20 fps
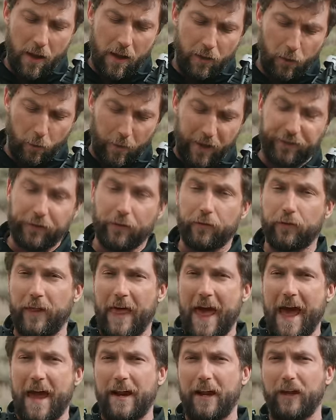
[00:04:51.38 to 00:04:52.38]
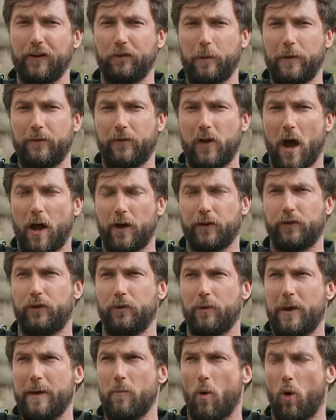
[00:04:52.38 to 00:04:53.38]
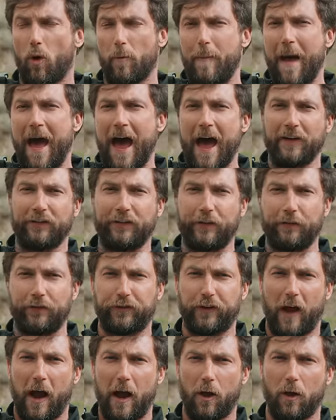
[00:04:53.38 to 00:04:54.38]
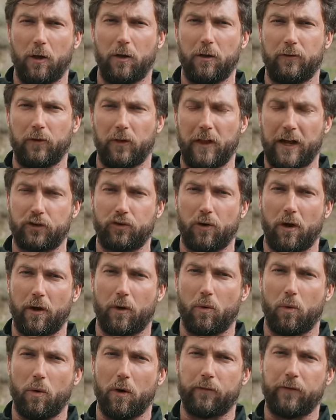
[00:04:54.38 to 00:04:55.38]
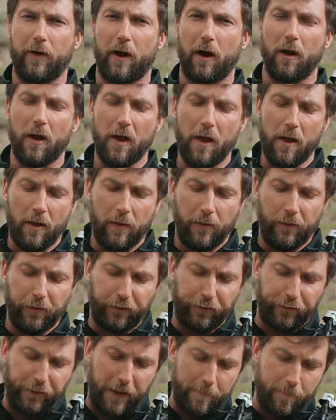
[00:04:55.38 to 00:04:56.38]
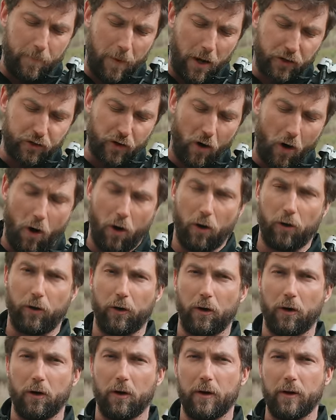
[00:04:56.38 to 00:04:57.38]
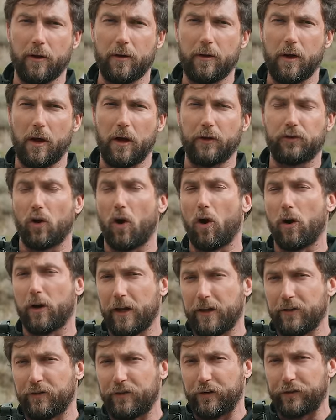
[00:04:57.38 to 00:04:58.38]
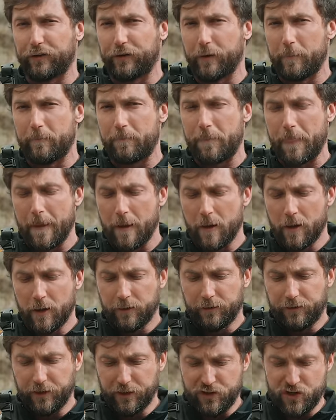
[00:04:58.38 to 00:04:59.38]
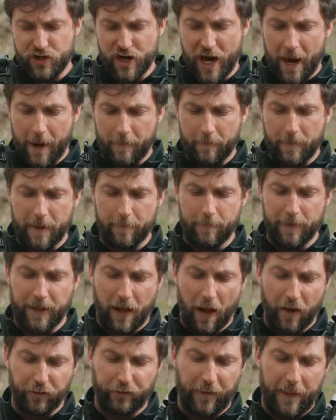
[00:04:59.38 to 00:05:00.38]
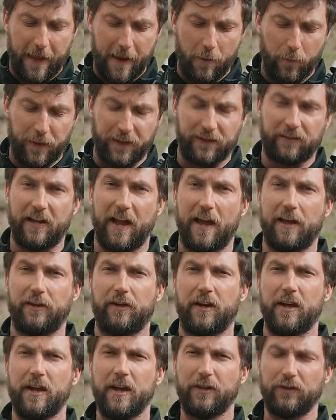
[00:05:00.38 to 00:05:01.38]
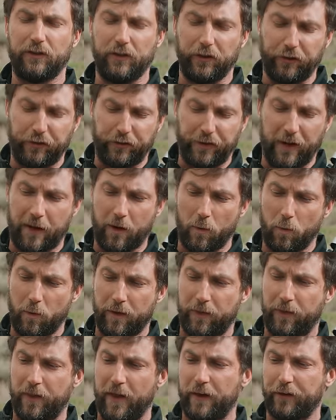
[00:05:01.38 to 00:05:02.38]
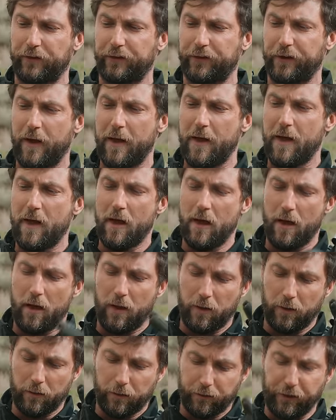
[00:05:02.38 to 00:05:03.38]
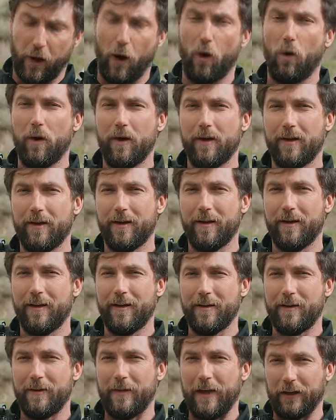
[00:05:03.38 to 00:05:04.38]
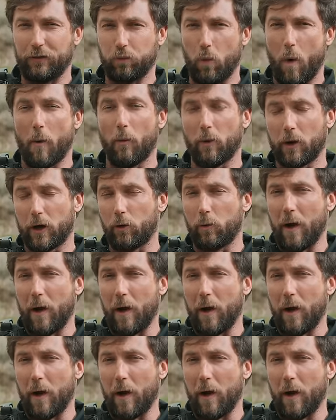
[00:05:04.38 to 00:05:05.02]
The reason for that is we've gone to a more passive style of electronic warfare. This is a much harder uh, targeting system to jam, and because of that, we tend to stick with this. So it's what we're going to